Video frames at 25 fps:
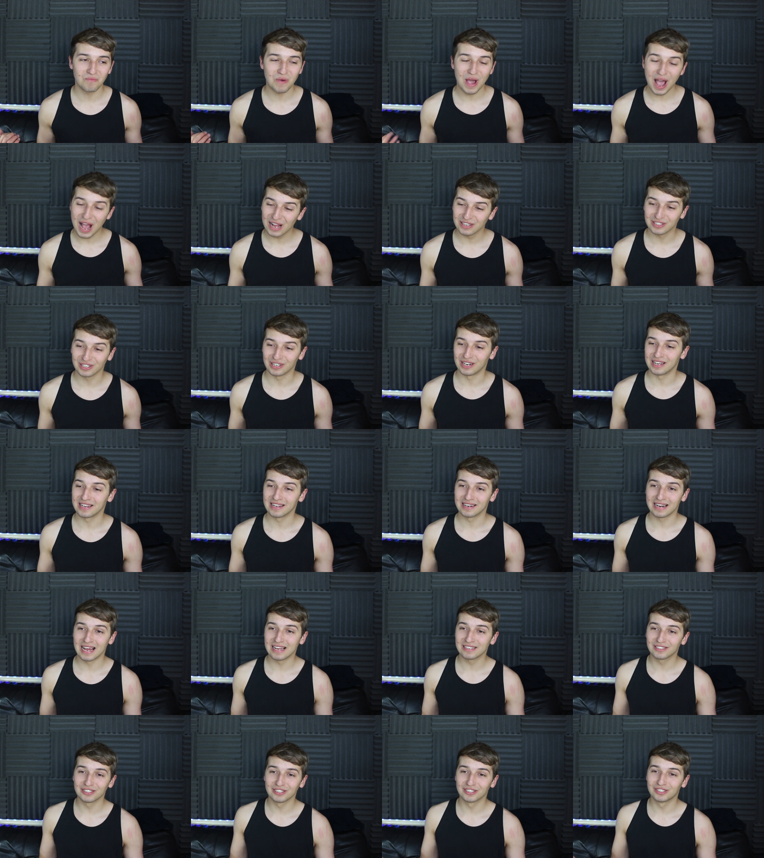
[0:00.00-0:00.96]
actually,
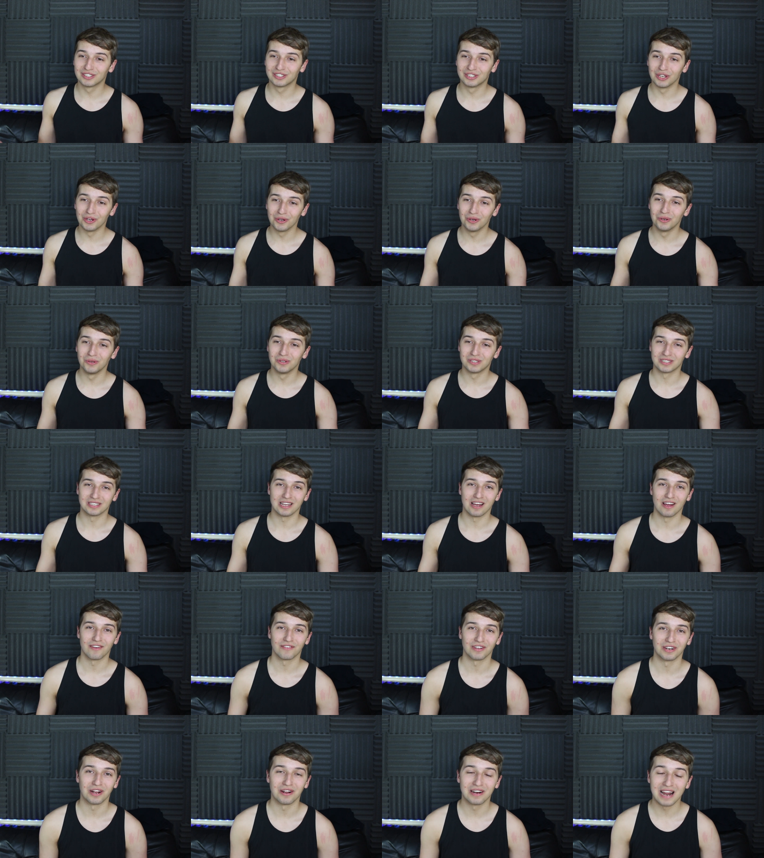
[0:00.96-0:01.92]
let's just do
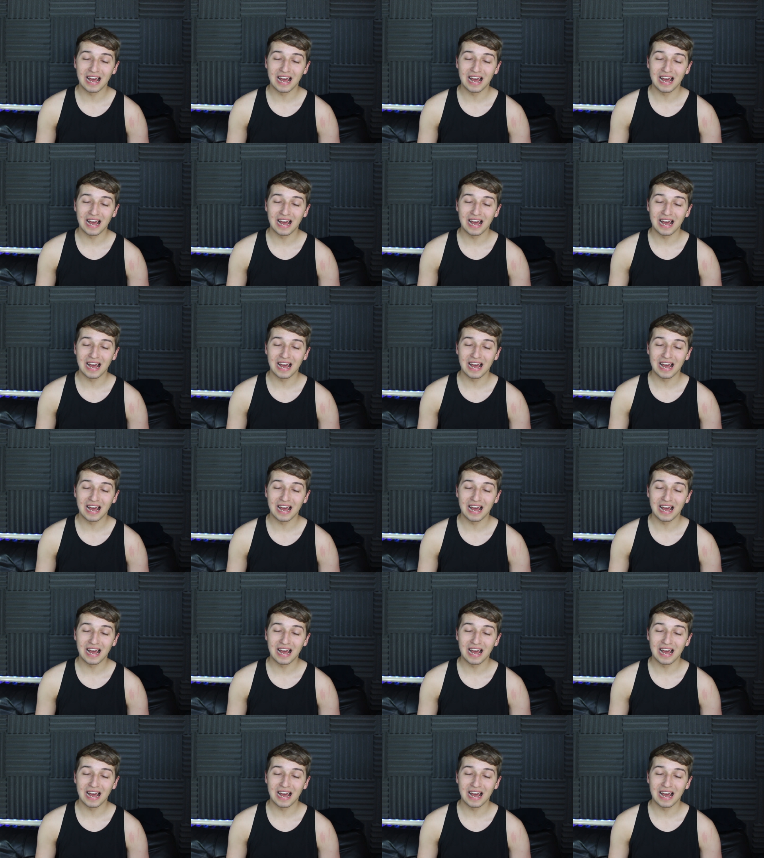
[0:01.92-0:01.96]
stuff, you know?